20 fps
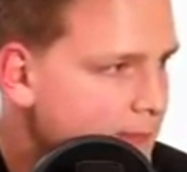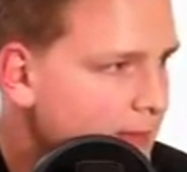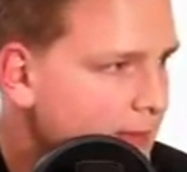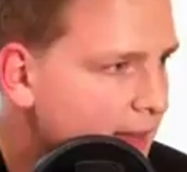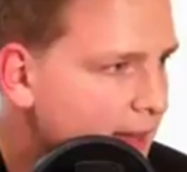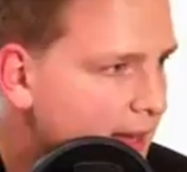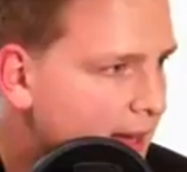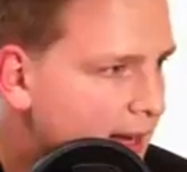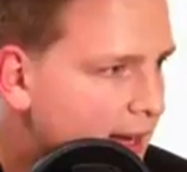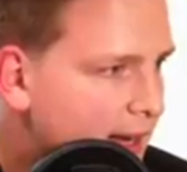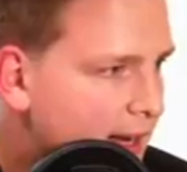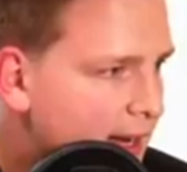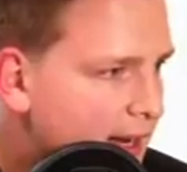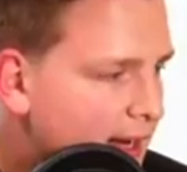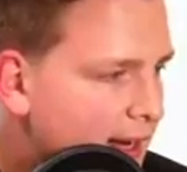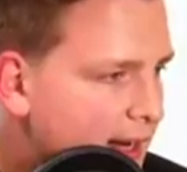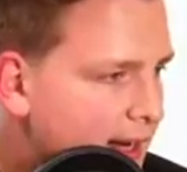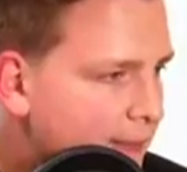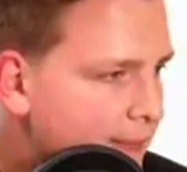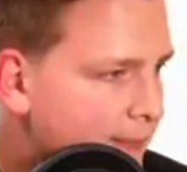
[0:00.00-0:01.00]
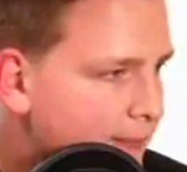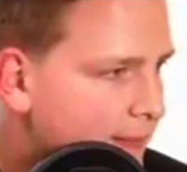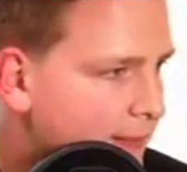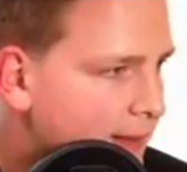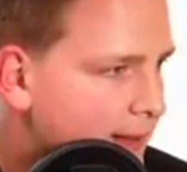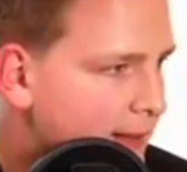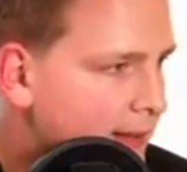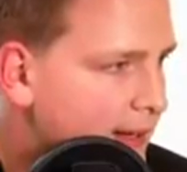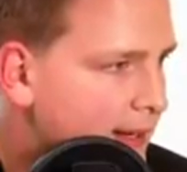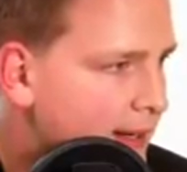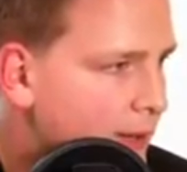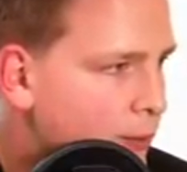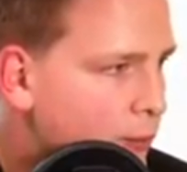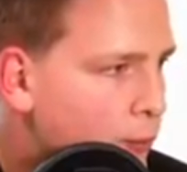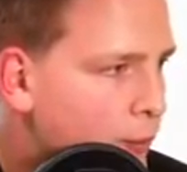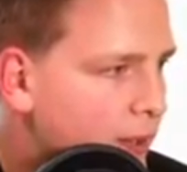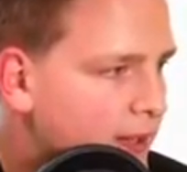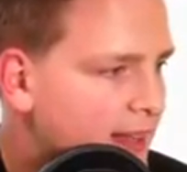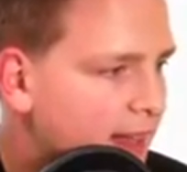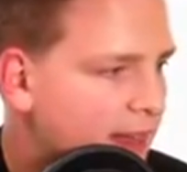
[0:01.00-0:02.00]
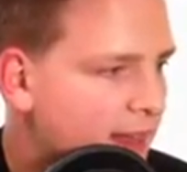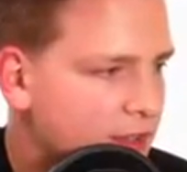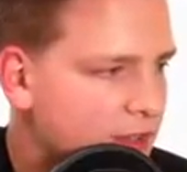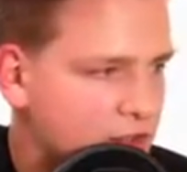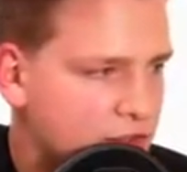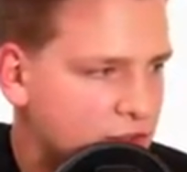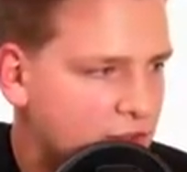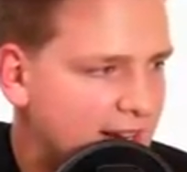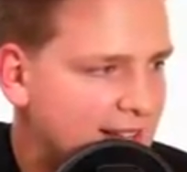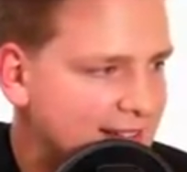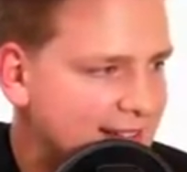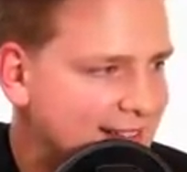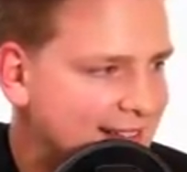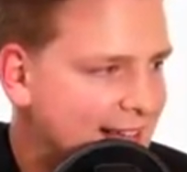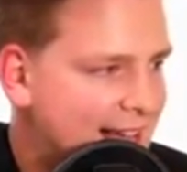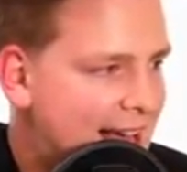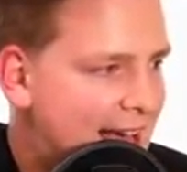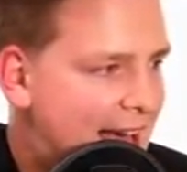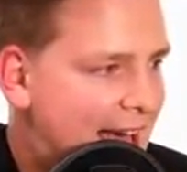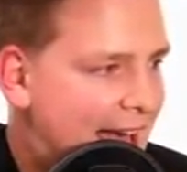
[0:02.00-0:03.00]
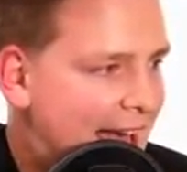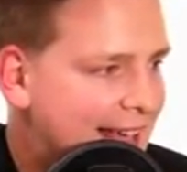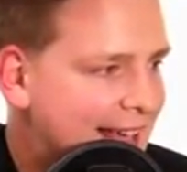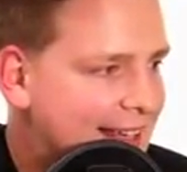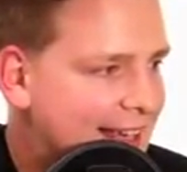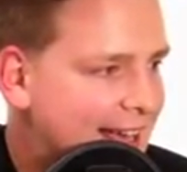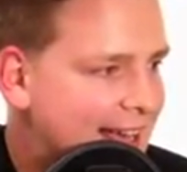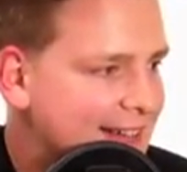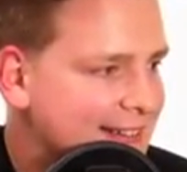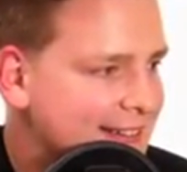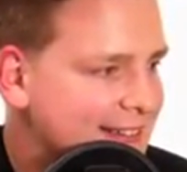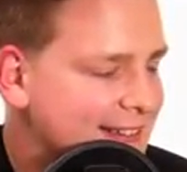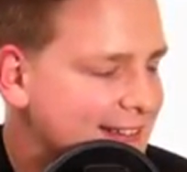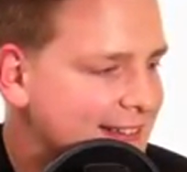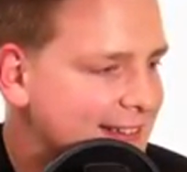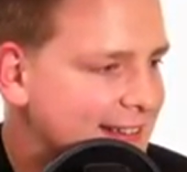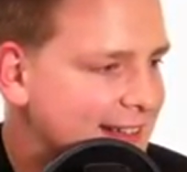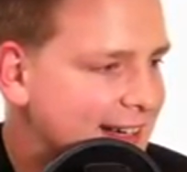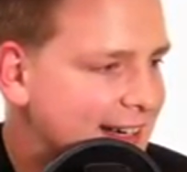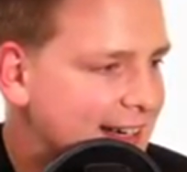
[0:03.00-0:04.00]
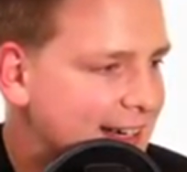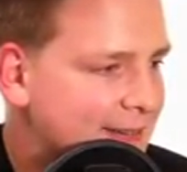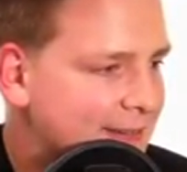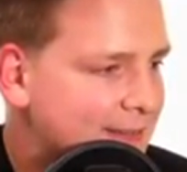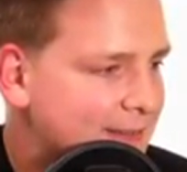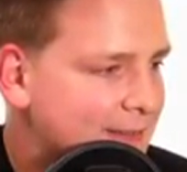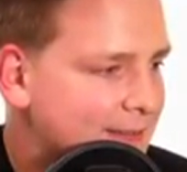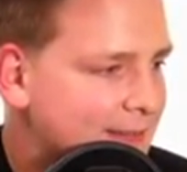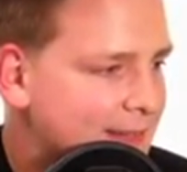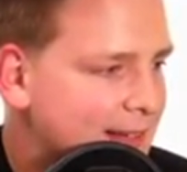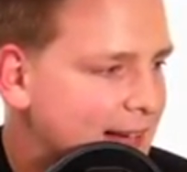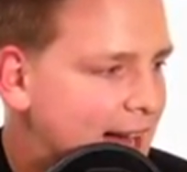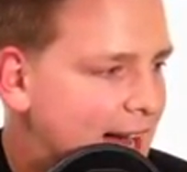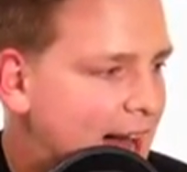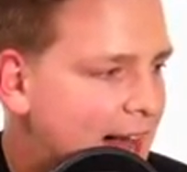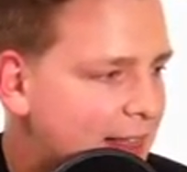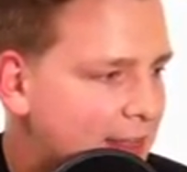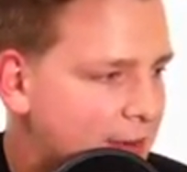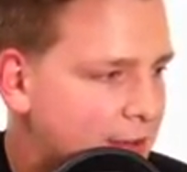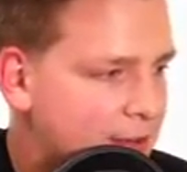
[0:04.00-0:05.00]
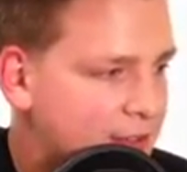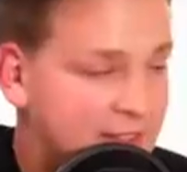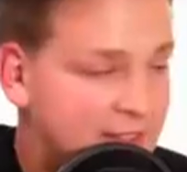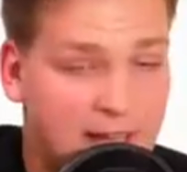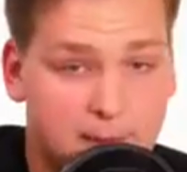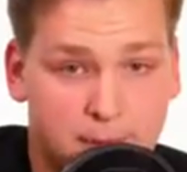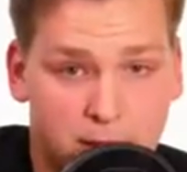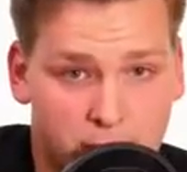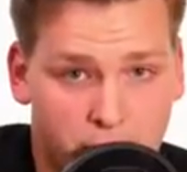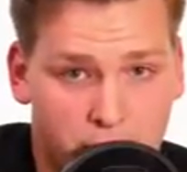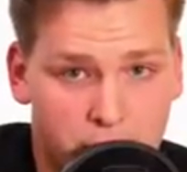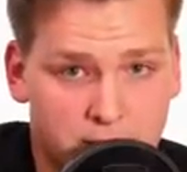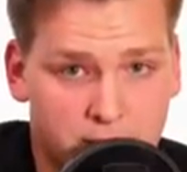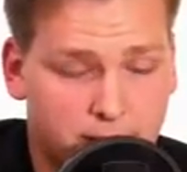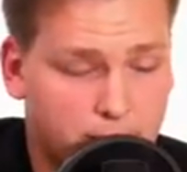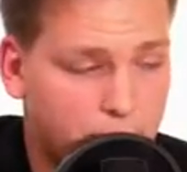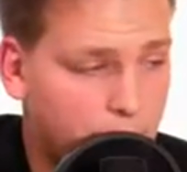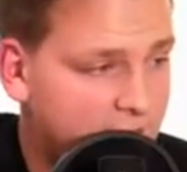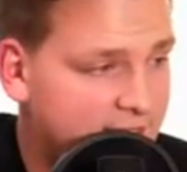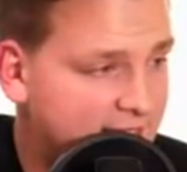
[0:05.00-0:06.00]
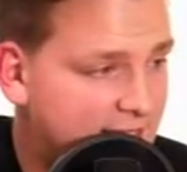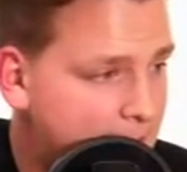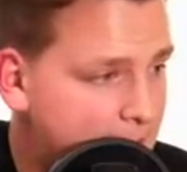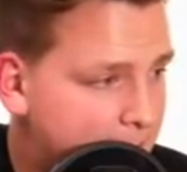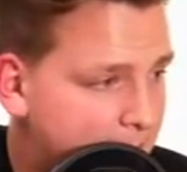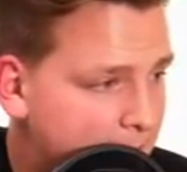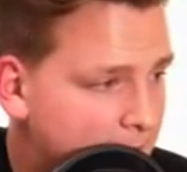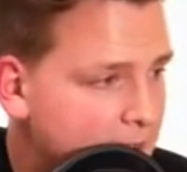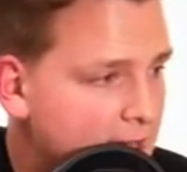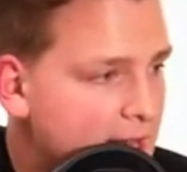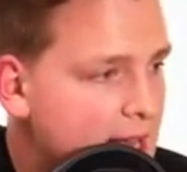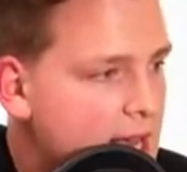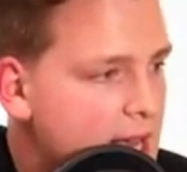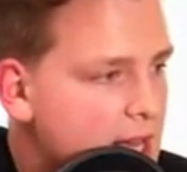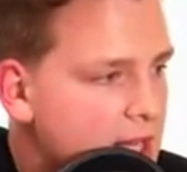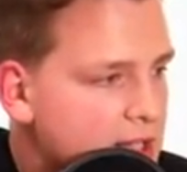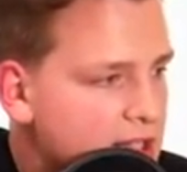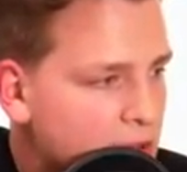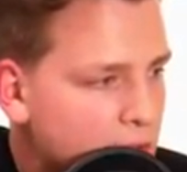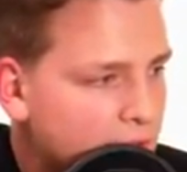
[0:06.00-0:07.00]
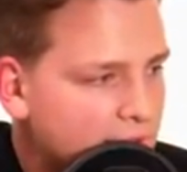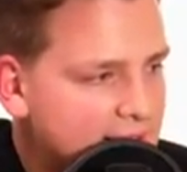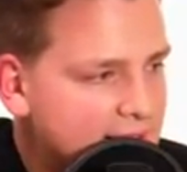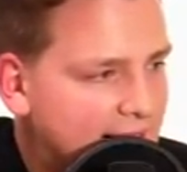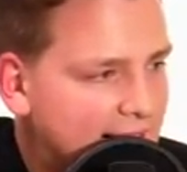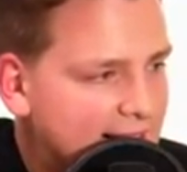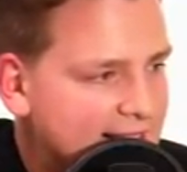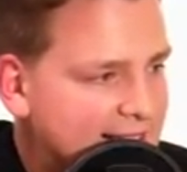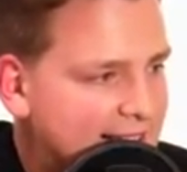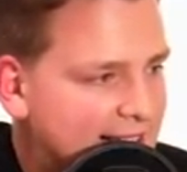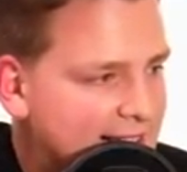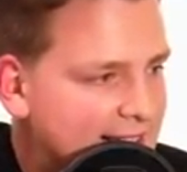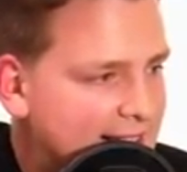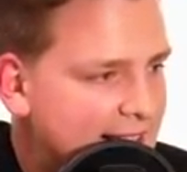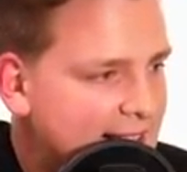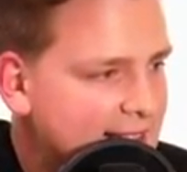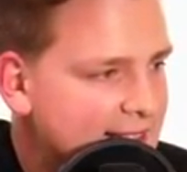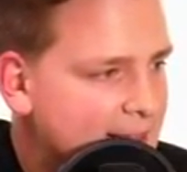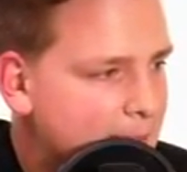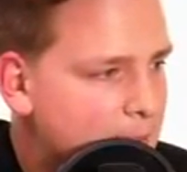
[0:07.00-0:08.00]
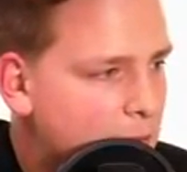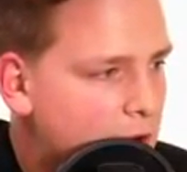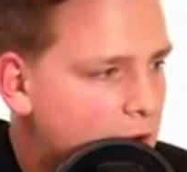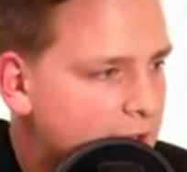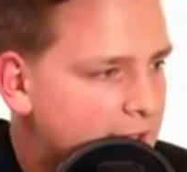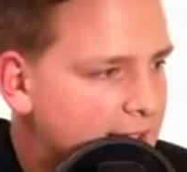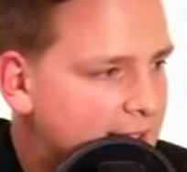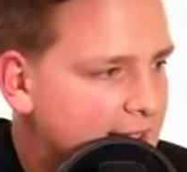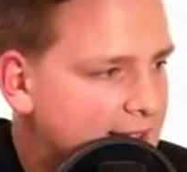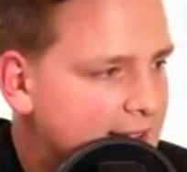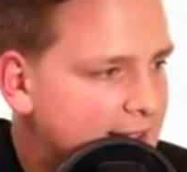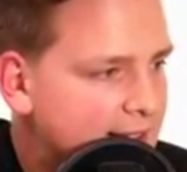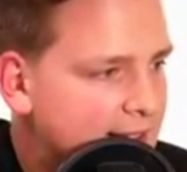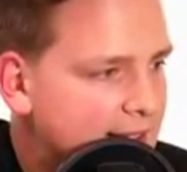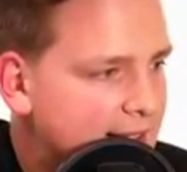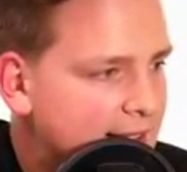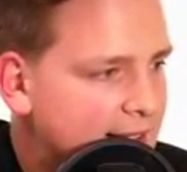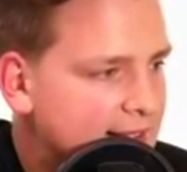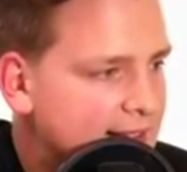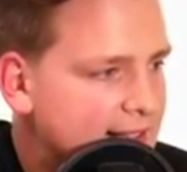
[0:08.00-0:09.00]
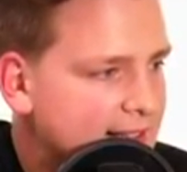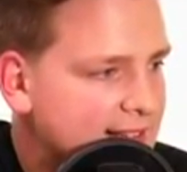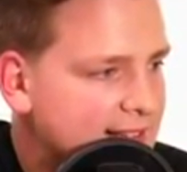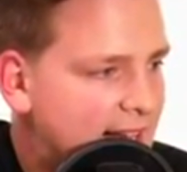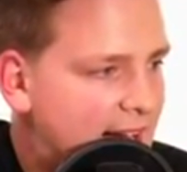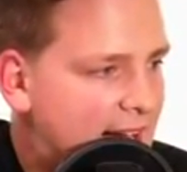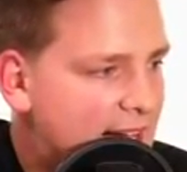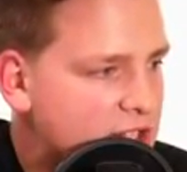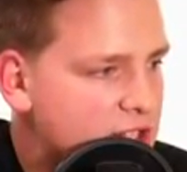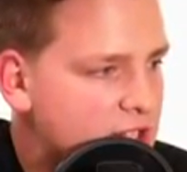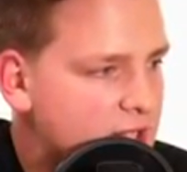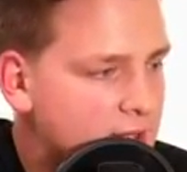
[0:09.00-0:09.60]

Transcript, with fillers: uh, uh, where Tether is traded against uh, other stablecoins, for example, you realize that in the market, it is actually